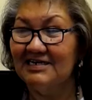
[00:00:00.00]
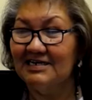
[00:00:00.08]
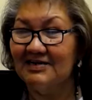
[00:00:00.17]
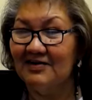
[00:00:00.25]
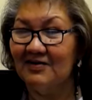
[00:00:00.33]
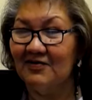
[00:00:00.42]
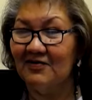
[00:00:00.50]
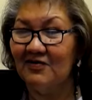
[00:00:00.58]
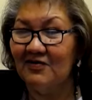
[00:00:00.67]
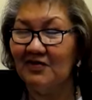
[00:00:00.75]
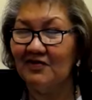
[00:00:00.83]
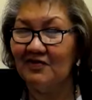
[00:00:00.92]
you know,
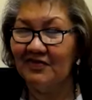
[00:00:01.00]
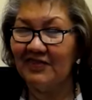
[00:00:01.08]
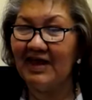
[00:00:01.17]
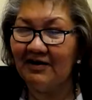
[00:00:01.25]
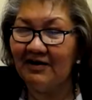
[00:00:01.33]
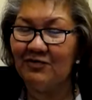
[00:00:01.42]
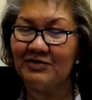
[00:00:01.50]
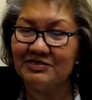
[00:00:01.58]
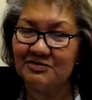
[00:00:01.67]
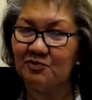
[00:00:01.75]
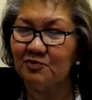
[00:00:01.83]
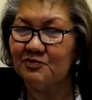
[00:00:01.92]
that
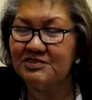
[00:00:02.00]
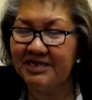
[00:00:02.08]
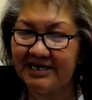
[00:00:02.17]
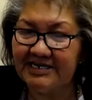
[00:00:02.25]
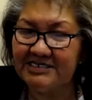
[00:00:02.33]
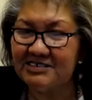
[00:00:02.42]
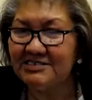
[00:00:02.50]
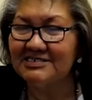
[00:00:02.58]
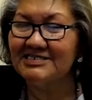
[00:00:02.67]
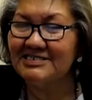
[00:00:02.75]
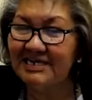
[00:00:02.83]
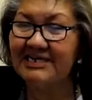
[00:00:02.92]
was changed
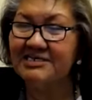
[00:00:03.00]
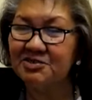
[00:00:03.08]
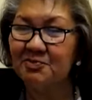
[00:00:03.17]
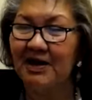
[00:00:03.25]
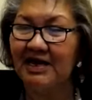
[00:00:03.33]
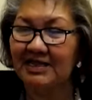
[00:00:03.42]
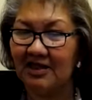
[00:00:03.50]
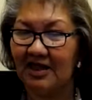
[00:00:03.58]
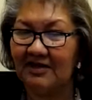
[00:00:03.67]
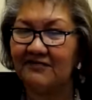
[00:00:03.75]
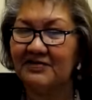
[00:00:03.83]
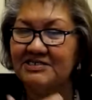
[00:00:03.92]
changed my
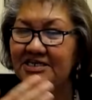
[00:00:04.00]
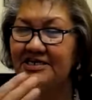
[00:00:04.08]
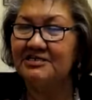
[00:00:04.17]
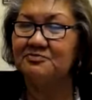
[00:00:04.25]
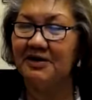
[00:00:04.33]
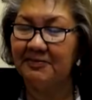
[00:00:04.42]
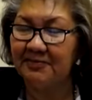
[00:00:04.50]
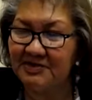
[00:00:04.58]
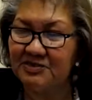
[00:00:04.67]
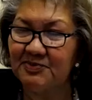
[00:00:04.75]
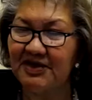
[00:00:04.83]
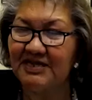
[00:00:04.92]
life and changed my
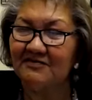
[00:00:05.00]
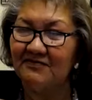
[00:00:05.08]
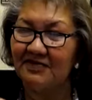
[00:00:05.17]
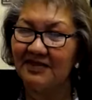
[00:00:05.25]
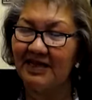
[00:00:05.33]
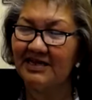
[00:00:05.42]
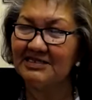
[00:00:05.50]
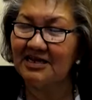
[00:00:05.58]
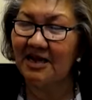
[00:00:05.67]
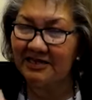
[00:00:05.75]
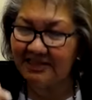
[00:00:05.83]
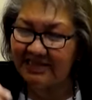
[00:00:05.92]
perspective. And that
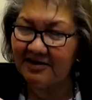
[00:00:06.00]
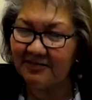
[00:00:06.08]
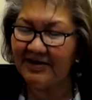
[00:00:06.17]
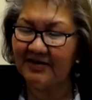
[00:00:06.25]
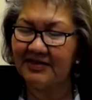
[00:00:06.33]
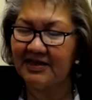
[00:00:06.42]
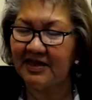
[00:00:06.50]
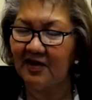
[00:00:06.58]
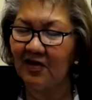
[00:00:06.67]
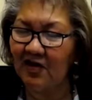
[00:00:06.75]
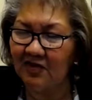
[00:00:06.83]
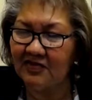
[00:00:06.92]
I think about that
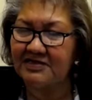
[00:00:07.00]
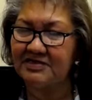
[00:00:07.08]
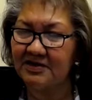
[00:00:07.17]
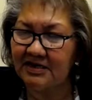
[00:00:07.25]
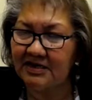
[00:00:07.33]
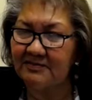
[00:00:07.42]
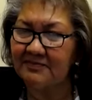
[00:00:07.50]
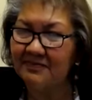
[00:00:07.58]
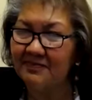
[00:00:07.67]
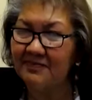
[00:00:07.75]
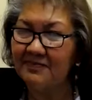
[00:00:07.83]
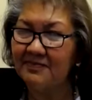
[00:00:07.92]
all the time.
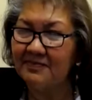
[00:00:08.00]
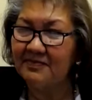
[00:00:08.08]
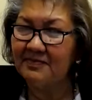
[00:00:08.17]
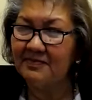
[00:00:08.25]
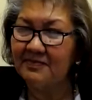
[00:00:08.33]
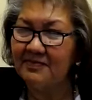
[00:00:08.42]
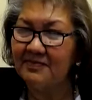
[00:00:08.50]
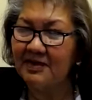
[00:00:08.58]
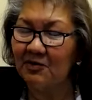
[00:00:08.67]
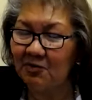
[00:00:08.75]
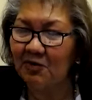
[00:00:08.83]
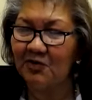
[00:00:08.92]

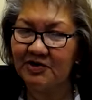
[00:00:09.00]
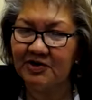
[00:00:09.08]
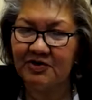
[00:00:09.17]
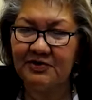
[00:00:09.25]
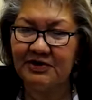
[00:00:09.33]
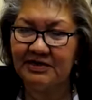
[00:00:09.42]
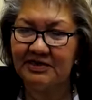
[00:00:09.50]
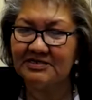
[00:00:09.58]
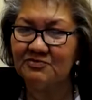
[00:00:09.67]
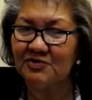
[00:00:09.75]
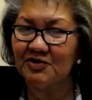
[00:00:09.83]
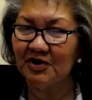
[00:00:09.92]
That what we're doing
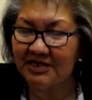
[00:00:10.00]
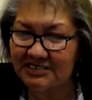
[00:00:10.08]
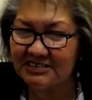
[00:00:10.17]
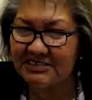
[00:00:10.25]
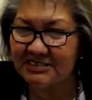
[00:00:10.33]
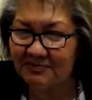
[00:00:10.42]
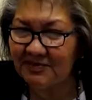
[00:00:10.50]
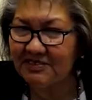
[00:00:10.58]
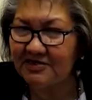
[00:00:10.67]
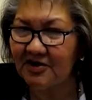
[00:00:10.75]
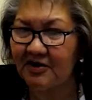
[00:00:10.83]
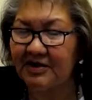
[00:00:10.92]
is we're not just simply
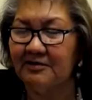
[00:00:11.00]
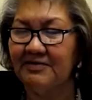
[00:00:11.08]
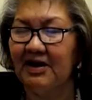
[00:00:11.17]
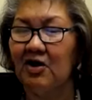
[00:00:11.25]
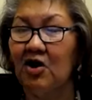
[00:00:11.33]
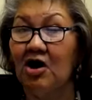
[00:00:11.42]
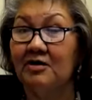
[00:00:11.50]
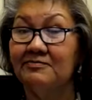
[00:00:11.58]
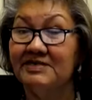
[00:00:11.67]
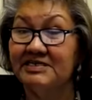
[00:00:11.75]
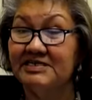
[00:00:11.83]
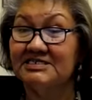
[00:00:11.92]
talking about
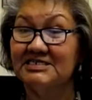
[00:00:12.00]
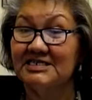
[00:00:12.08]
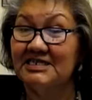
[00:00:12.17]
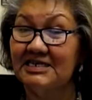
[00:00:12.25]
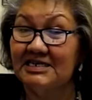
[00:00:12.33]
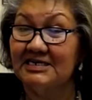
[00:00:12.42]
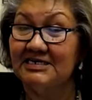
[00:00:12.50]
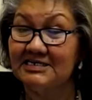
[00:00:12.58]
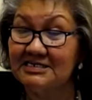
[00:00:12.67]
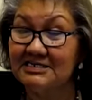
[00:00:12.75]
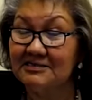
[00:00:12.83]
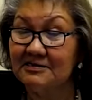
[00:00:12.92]
objects and
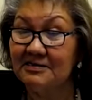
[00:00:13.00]
things,